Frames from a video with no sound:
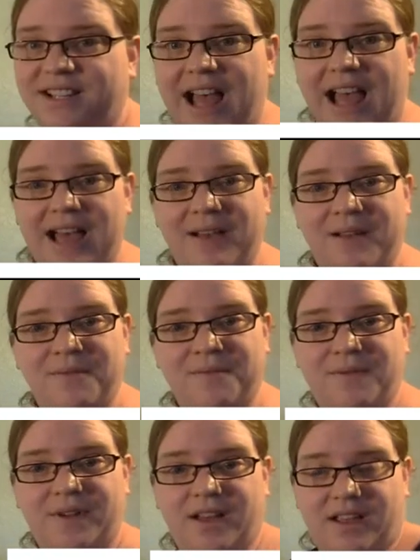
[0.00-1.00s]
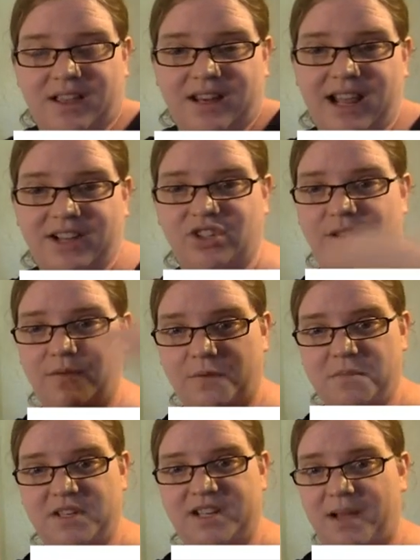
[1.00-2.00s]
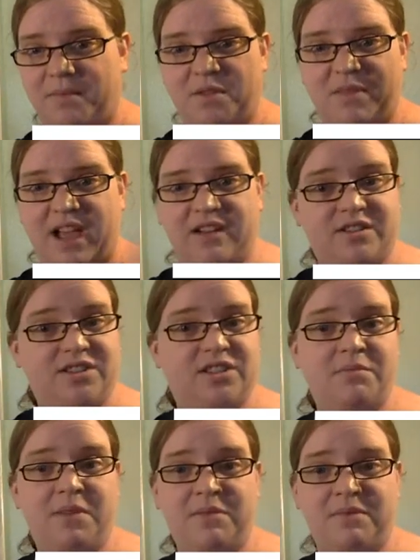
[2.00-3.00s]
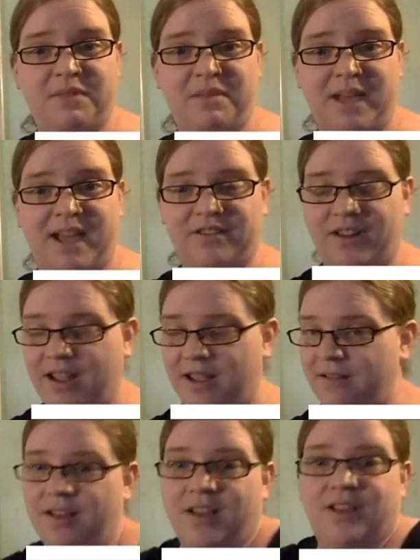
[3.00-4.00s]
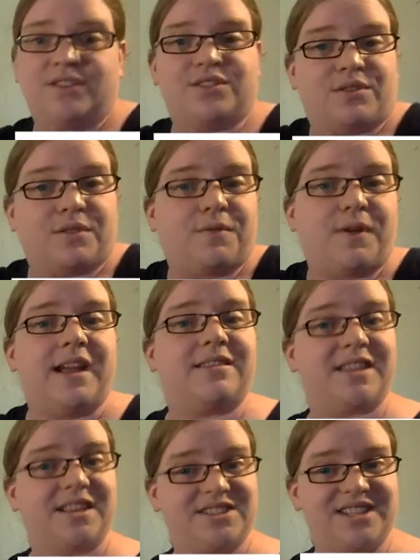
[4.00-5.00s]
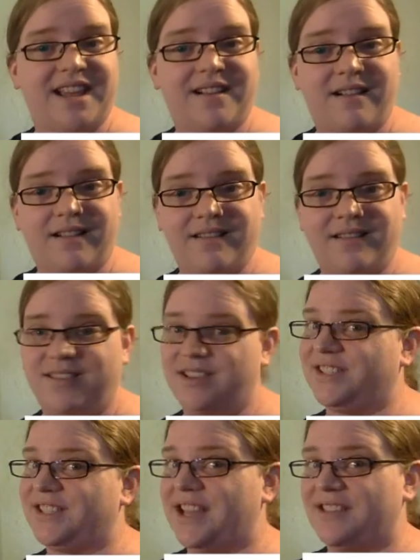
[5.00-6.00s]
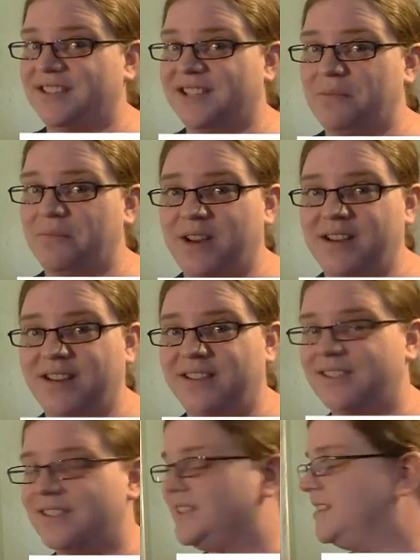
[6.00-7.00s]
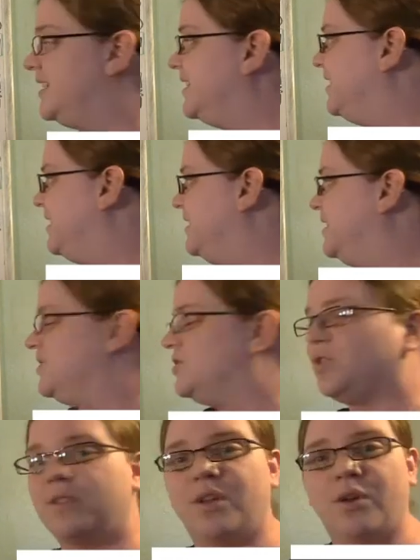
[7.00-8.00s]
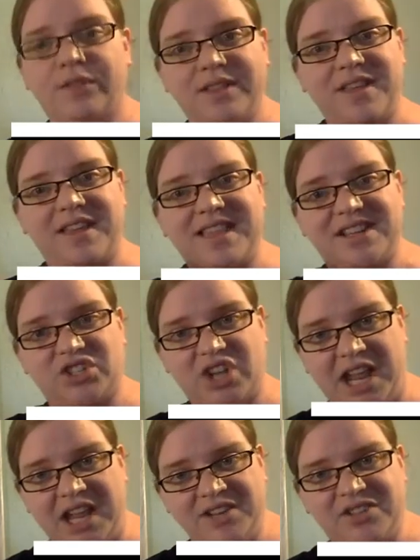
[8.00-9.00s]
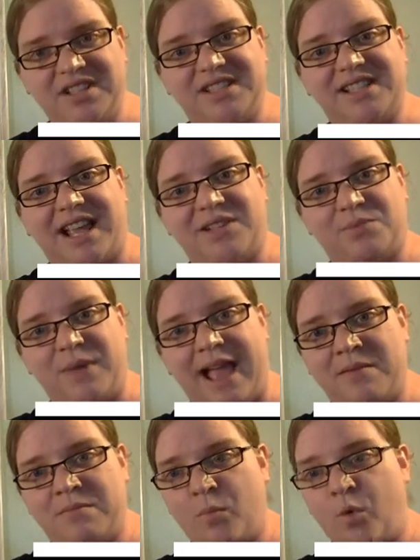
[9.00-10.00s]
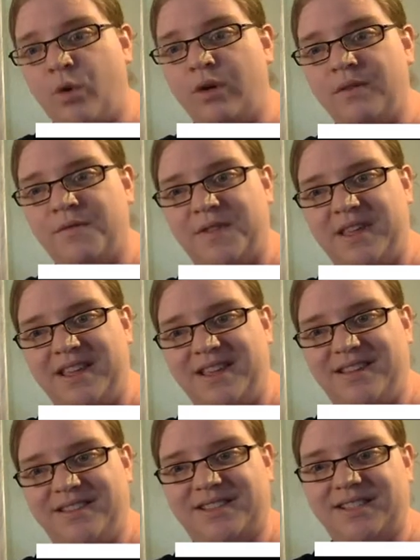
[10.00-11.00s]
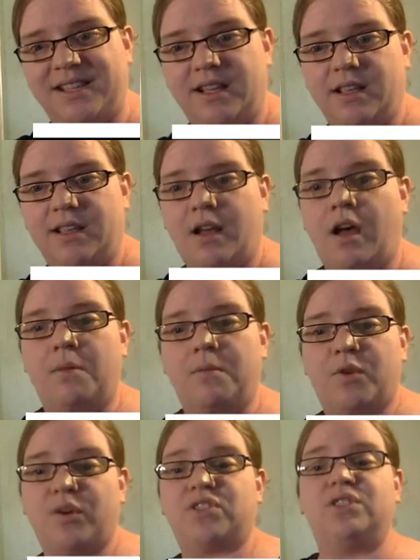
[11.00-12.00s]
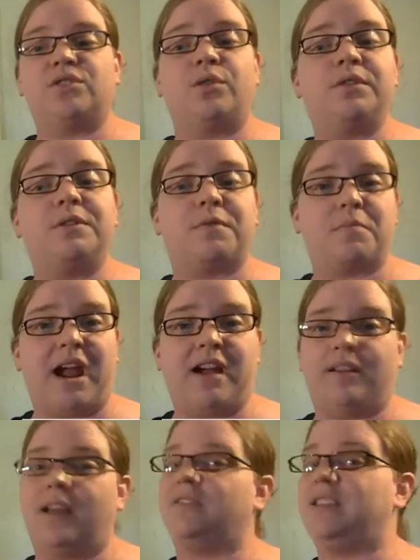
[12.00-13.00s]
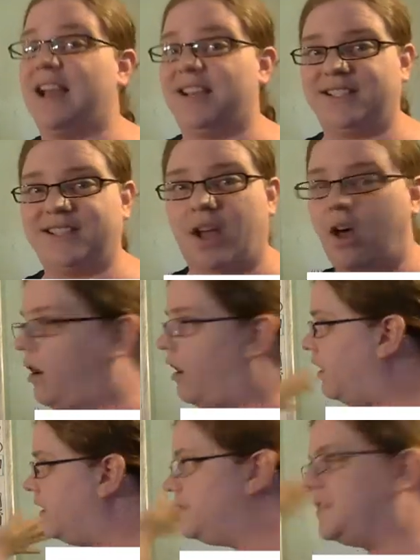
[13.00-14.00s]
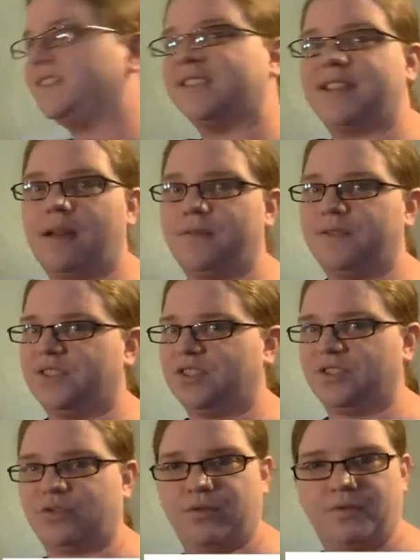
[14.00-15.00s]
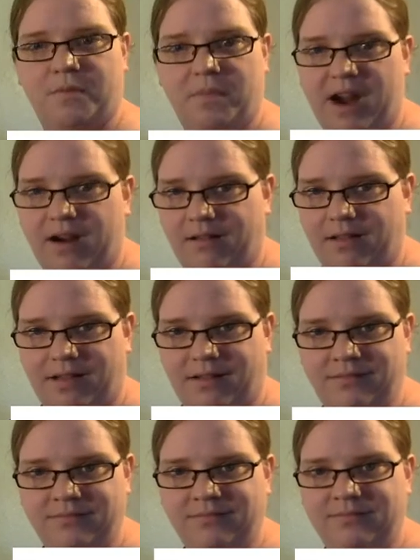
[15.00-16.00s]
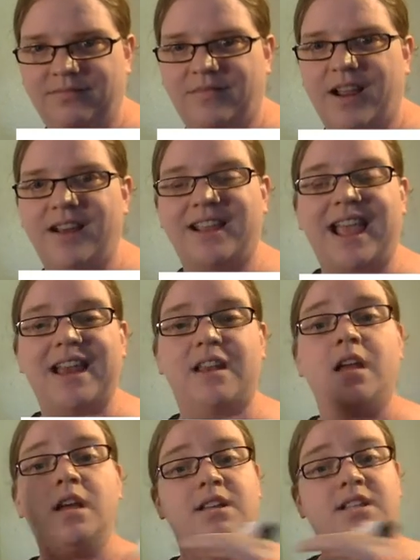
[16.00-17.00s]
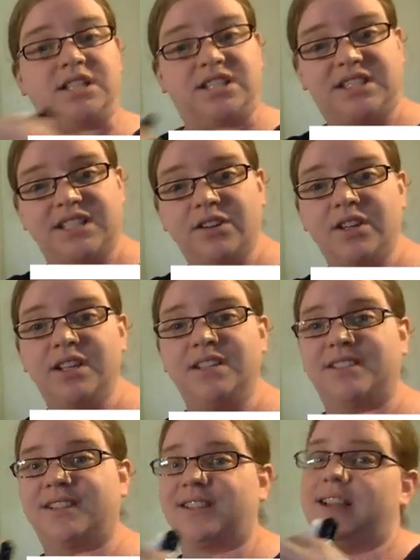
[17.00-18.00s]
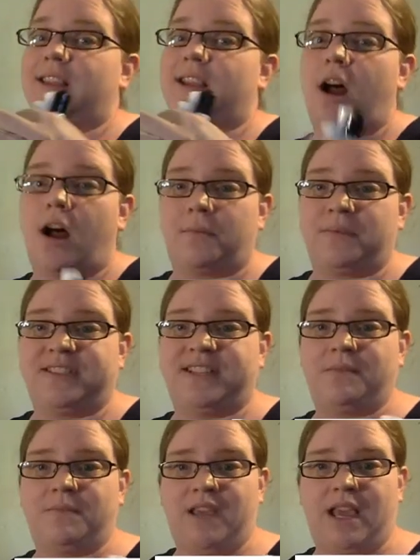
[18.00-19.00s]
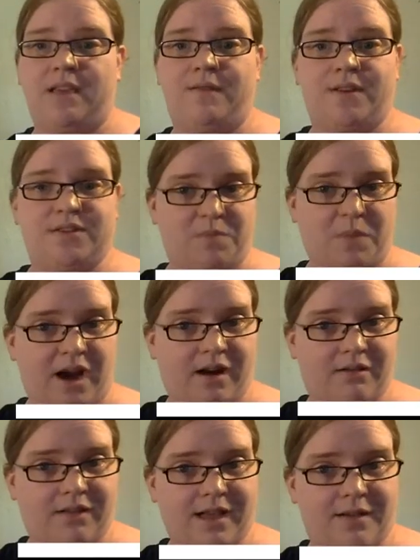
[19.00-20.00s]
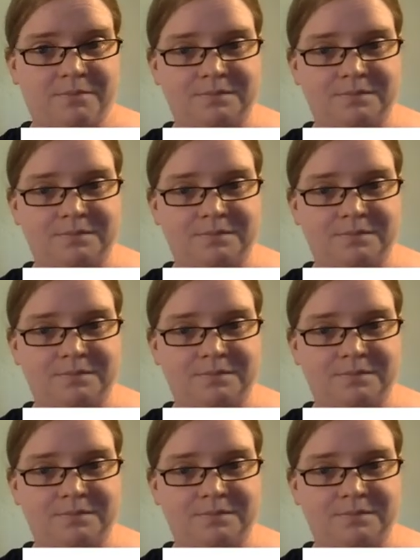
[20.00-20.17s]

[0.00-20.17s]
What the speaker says: have a connection from the top of the battery to the bottom of the battery. So they're fine, they stay on. They stay the same brightness. So the only thing that changes as we add more of these, the question is only for parallel. Yes, all of this stuff is just true for parallel, right? Again, series is like the opposite in behavior as parallel.